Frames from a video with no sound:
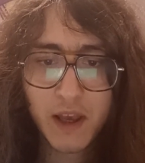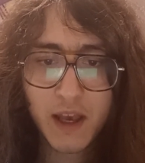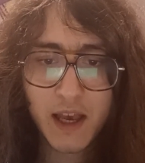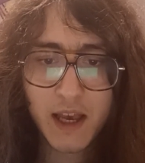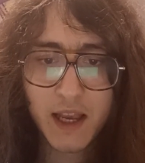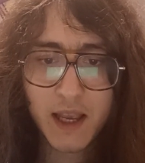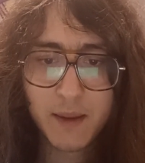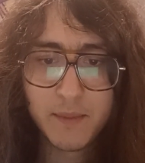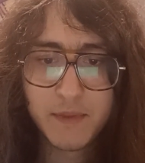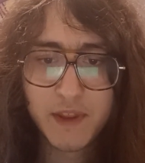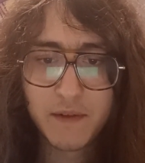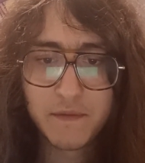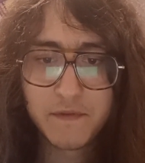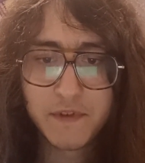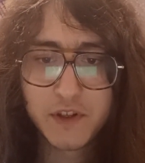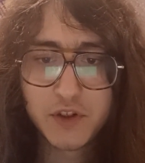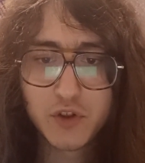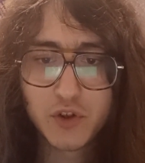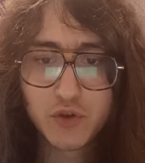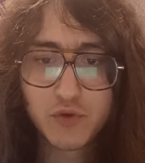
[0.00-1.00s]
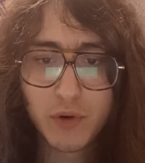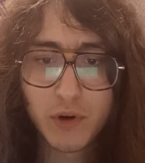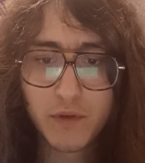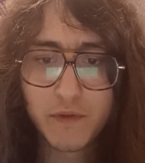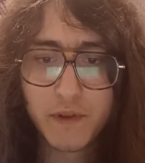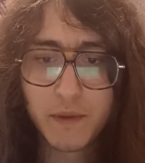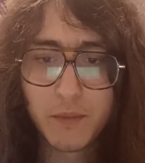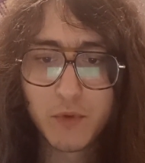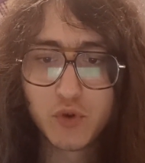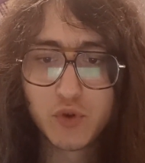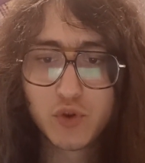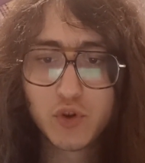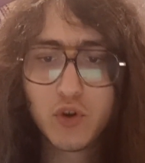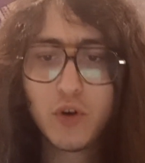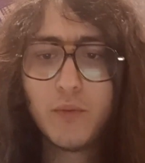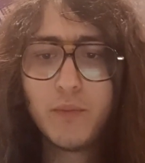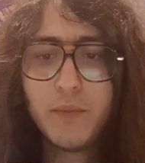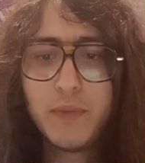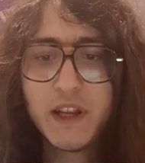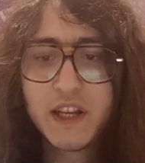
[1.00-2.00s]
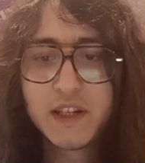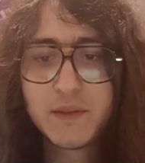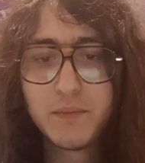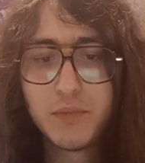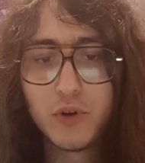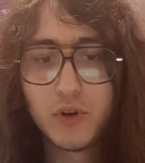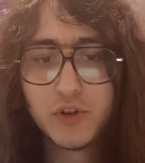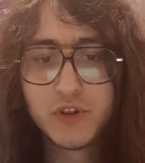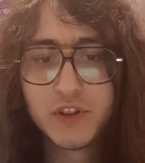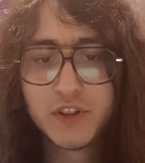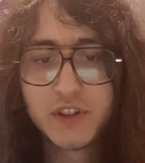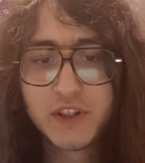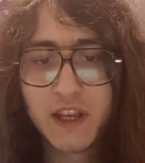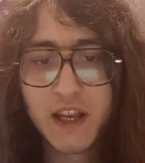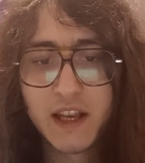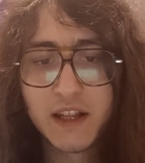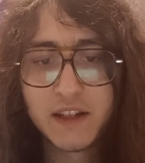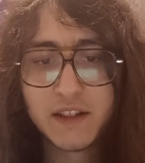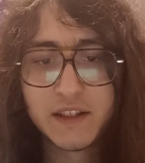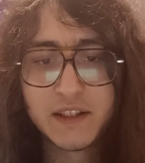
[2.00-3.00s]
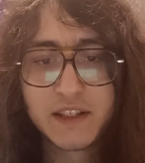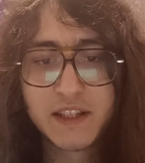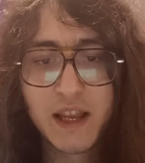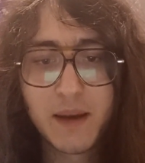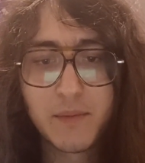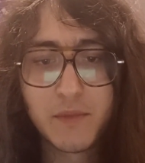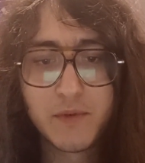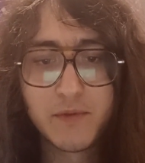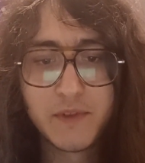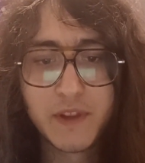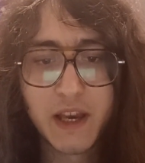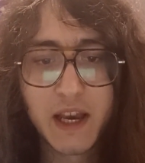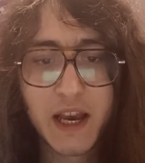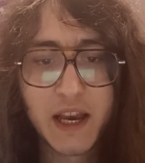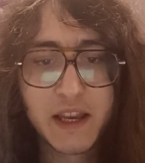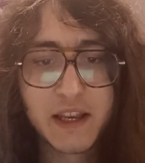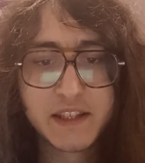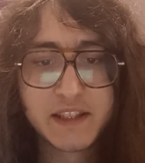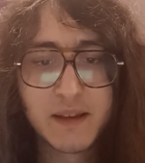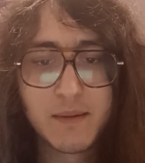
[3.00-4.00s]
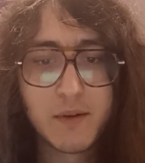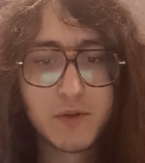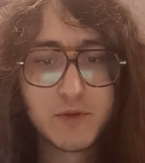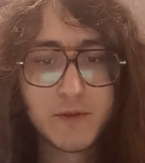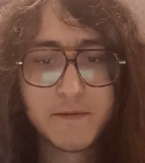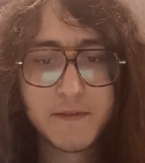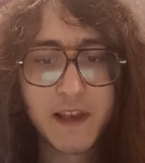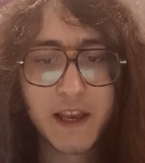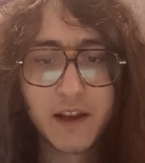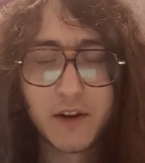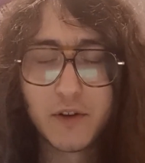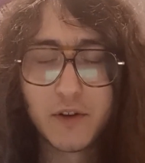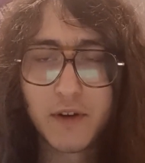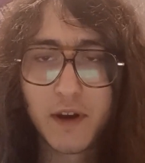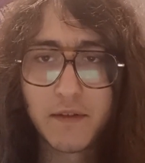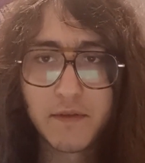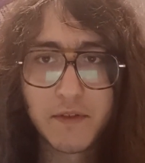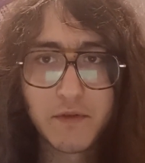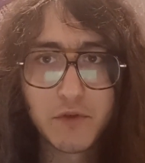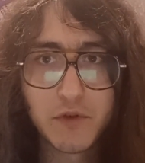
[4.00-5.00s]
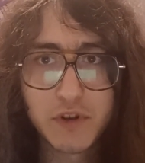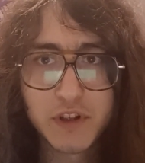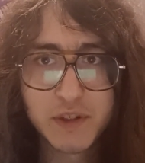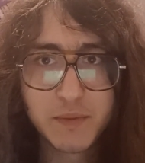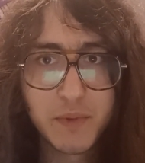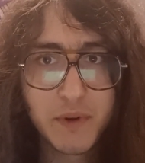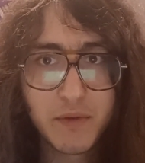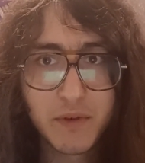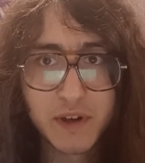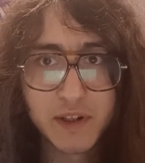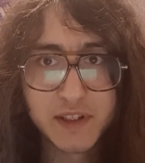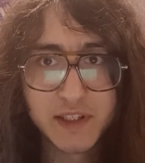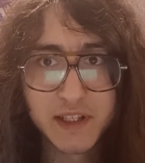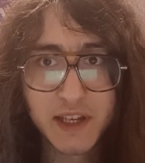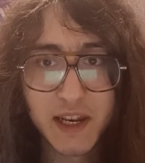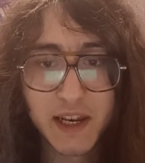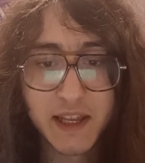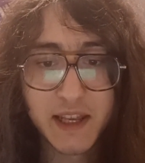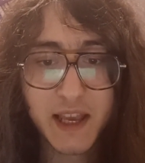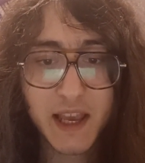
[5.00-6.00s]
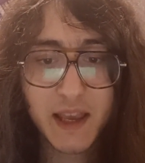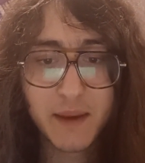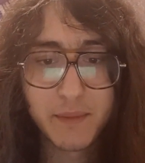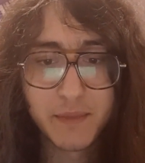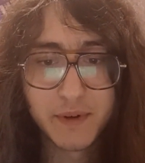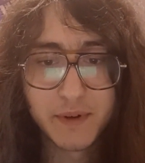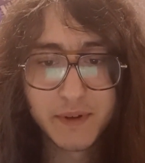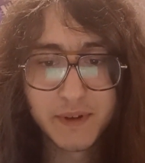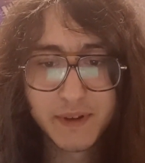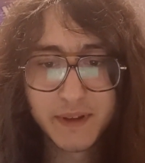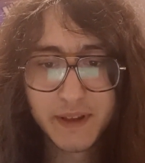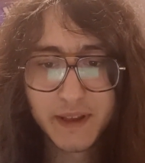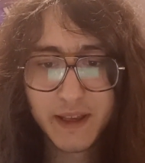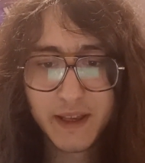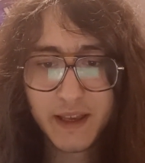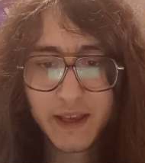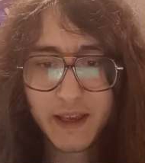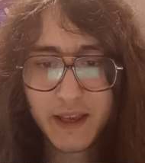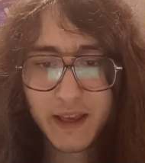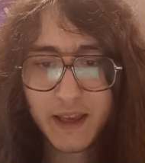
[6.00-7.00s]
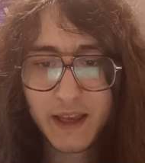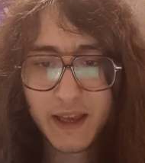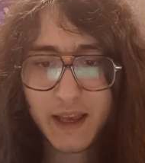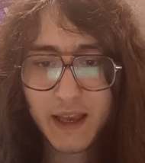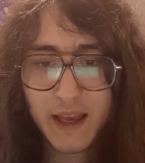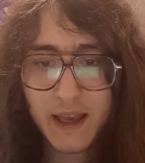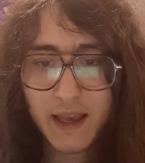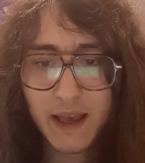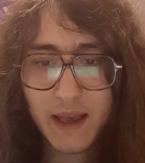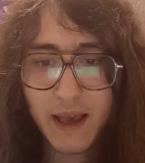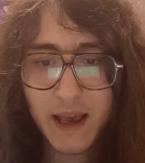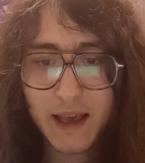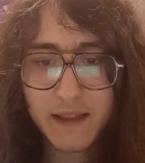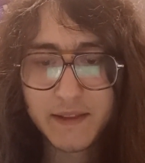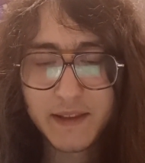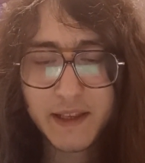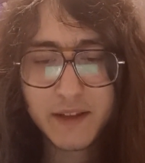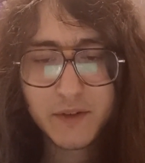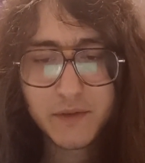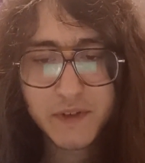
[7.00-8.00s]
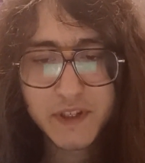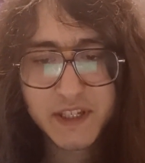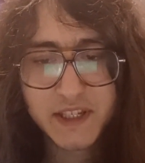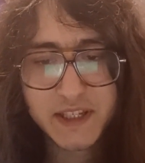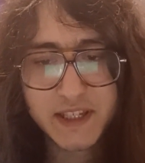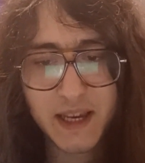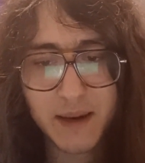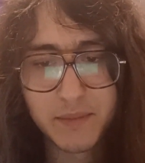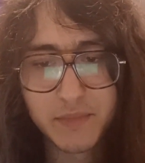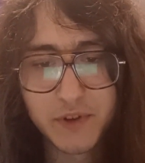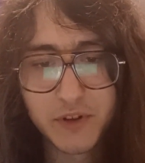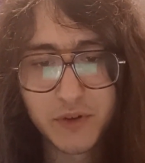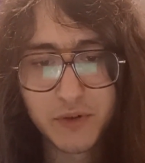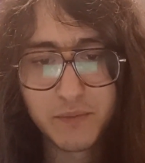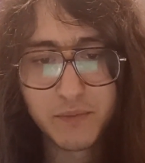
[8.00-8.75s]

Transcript: a game that features one of the most complex plots and some of the highest amount of dialogue I've ever experienced in any game. At the end of each chapter,